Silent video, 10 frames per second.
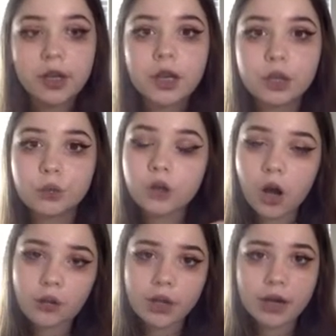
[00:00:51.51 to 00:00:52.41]
you would
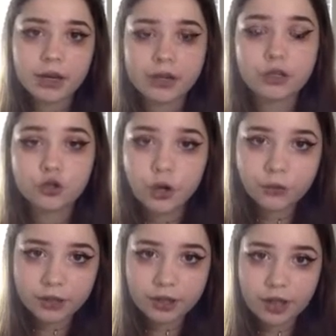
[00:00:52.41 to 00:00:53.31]
call that a
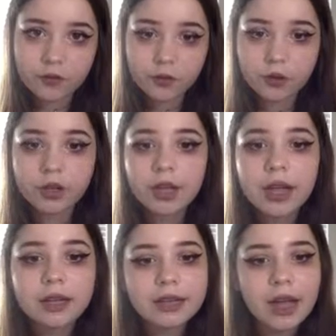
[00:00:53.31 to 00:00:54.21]
trophic level.
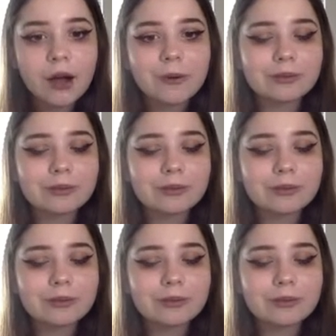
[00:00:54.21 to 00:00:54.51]
Now,